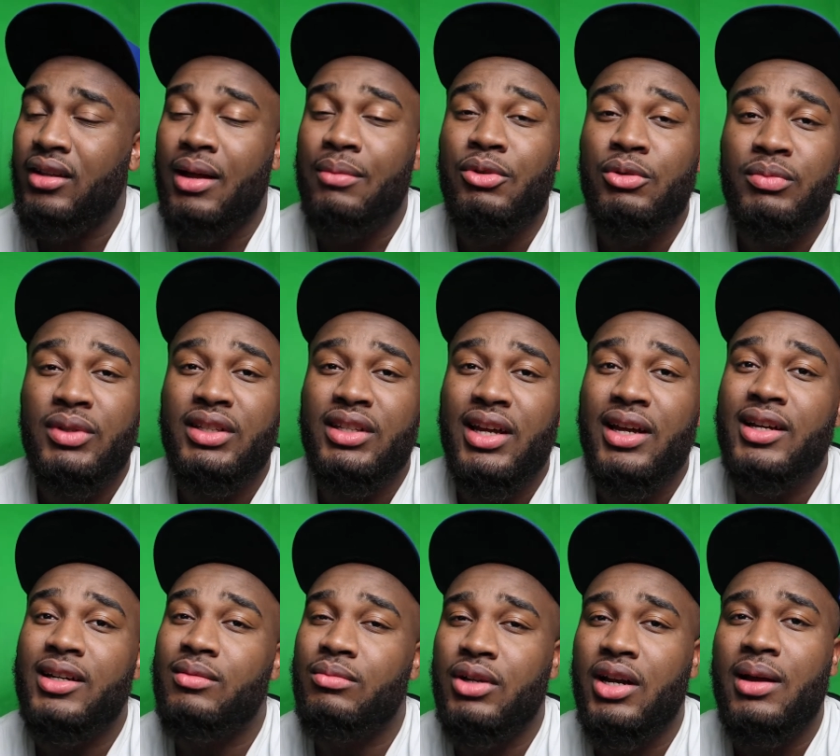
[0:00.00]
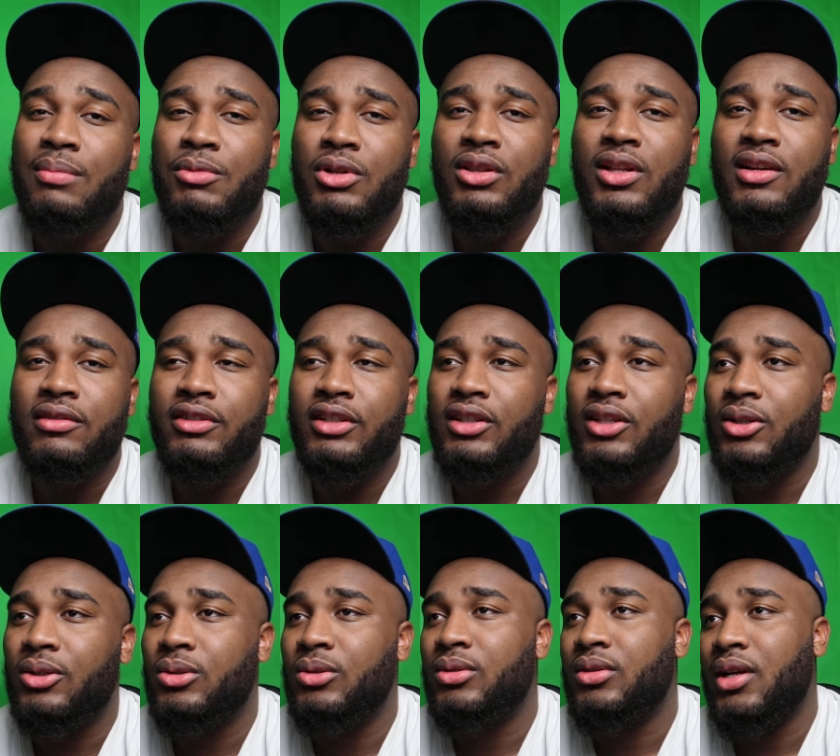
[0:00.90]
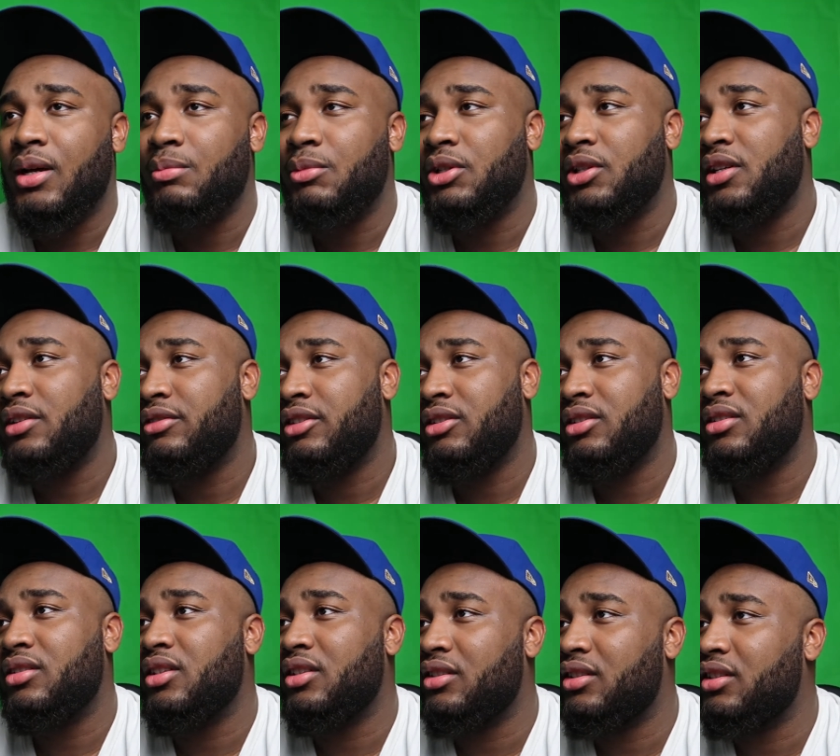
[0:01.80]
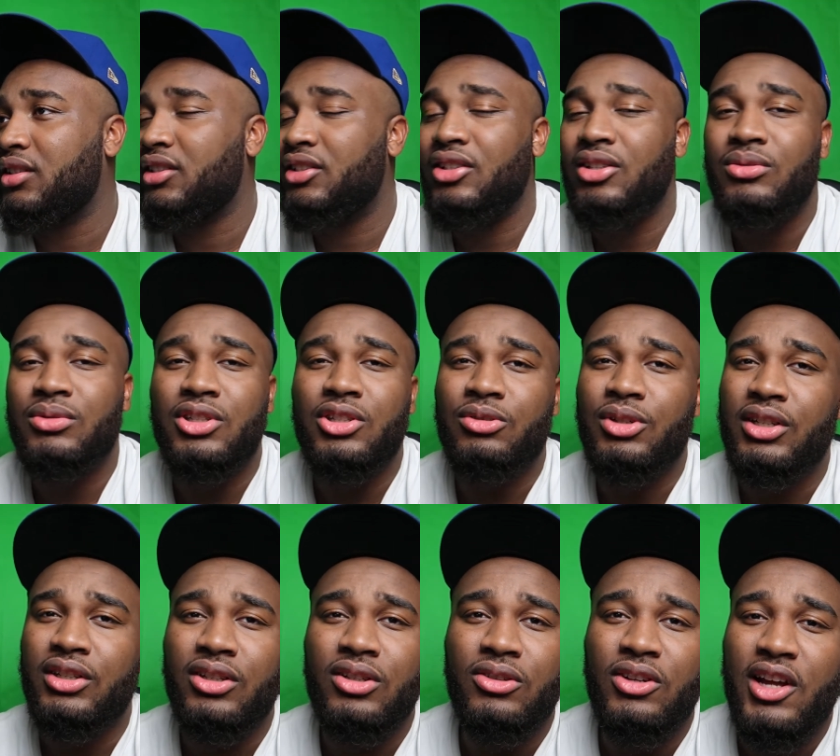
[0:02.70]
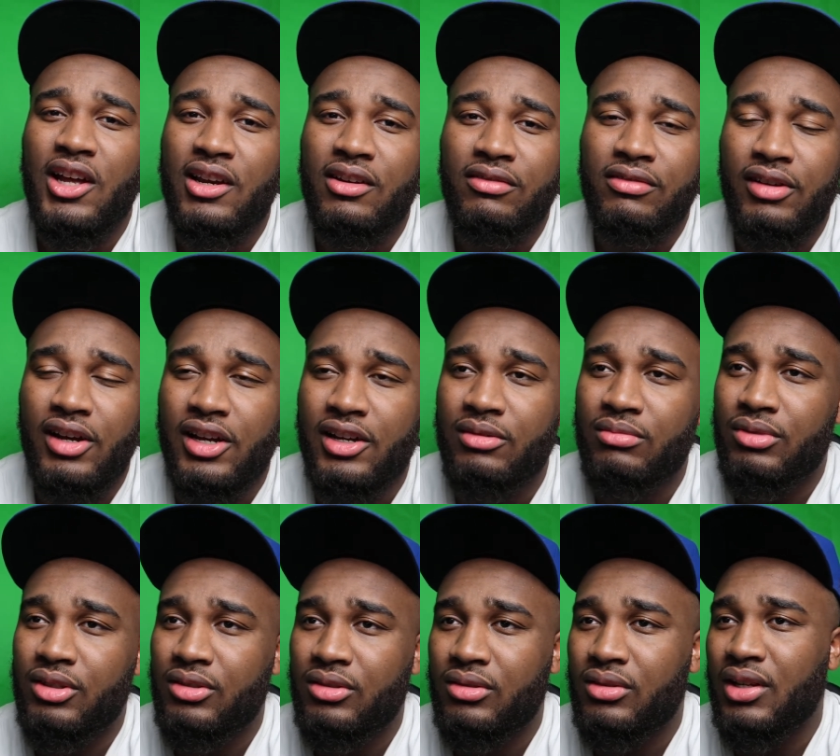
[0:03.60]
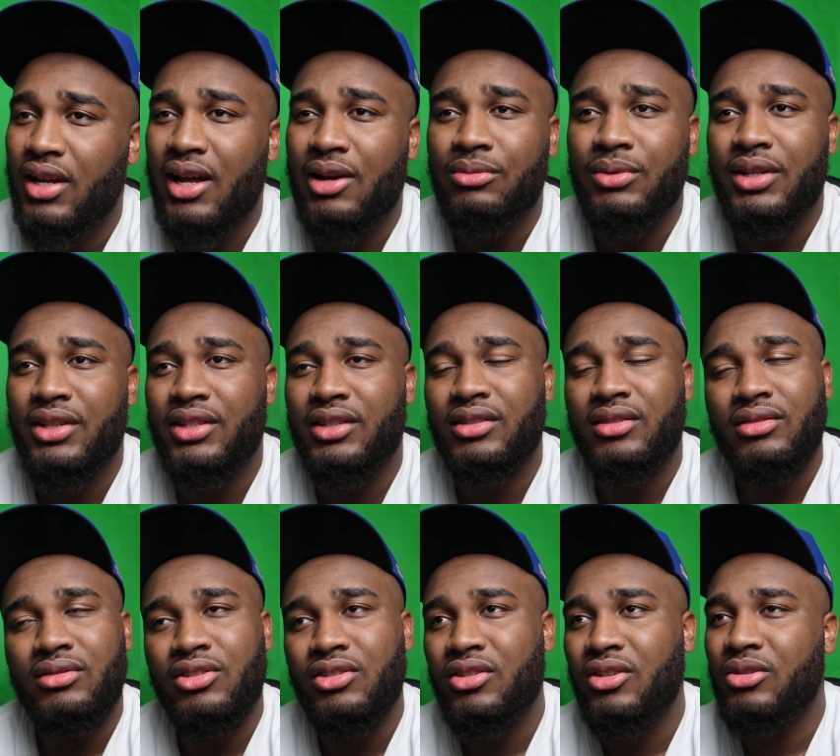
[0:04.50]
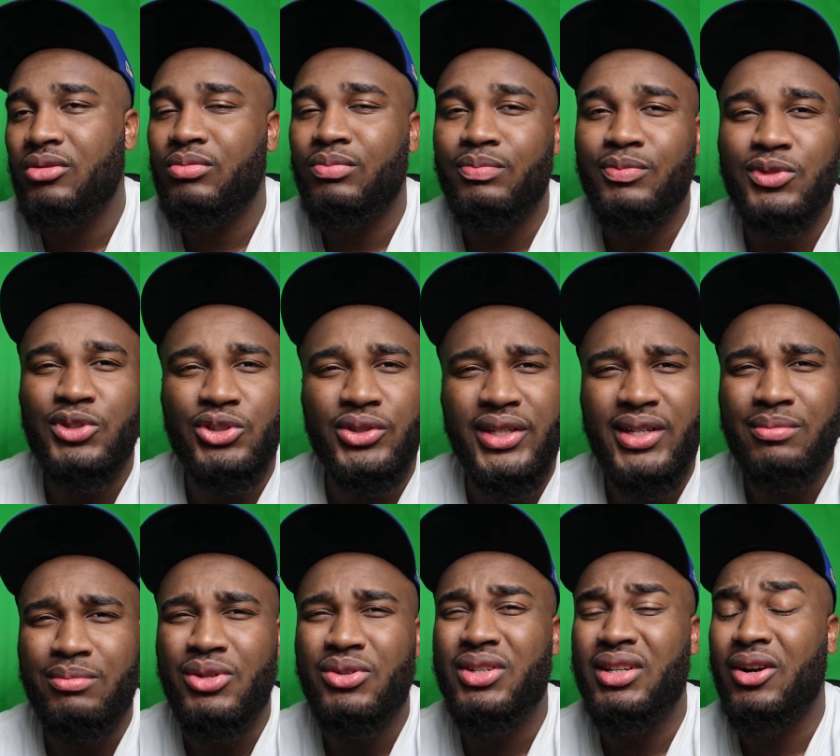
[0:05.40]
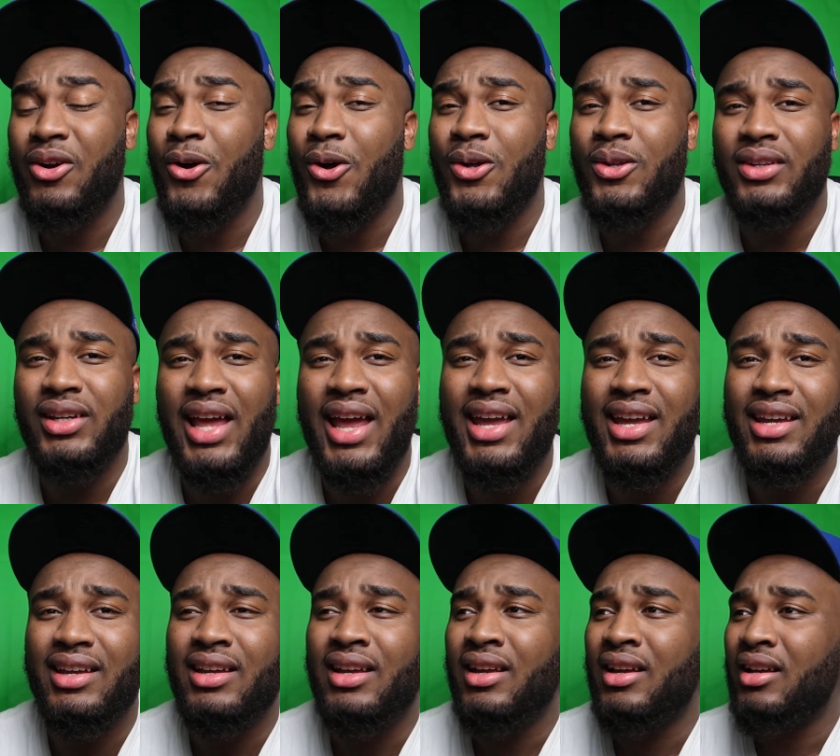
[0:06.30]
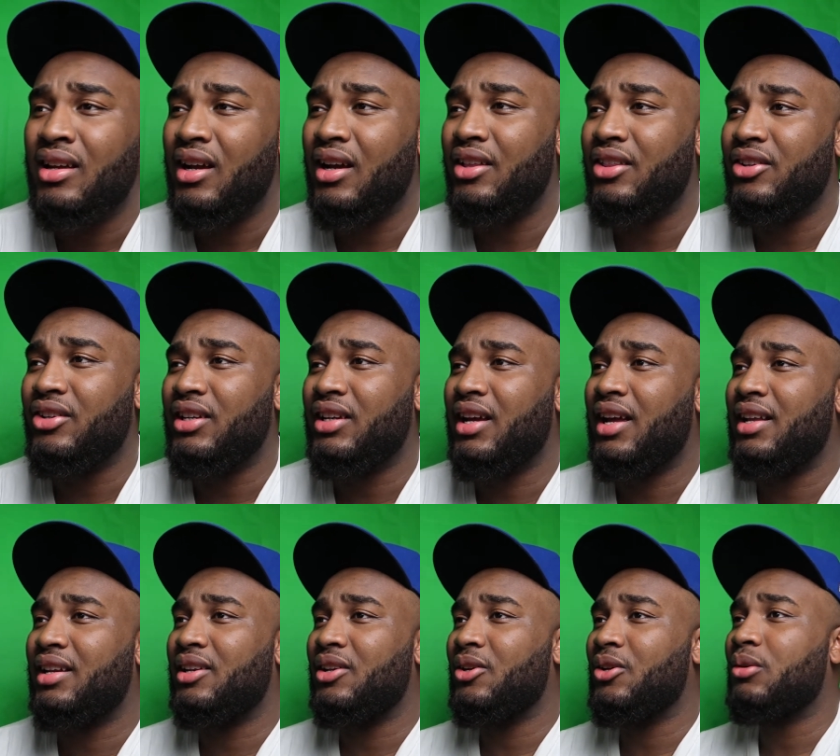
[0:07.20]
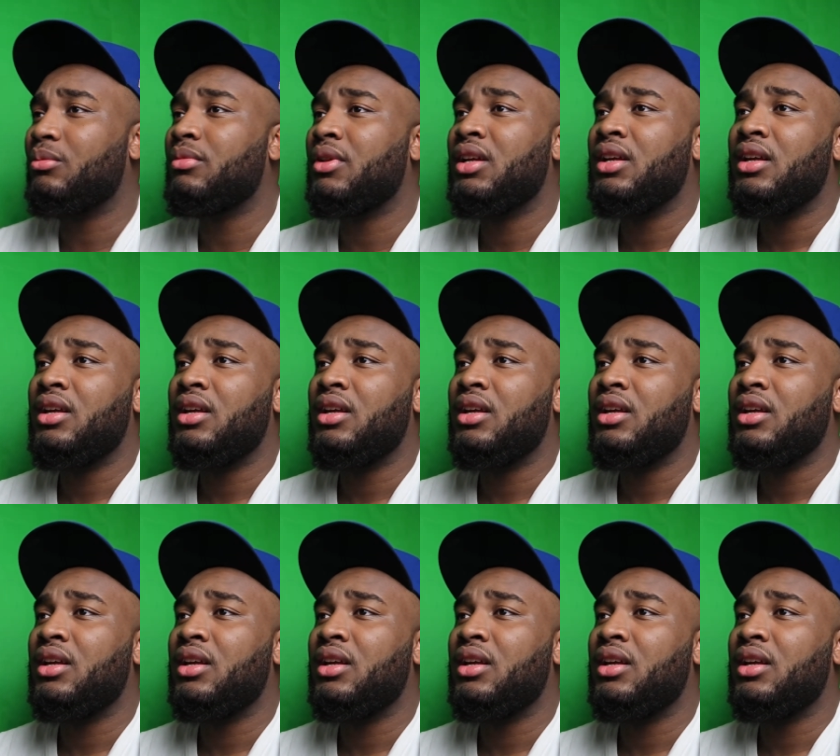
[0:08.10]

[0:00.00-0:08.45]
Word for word: i'm gonna be tired but i'm gonna love it though i'm gonna love it because niggas don't want to work no nine to five bro i'd rather you know stream music all day other than goddamn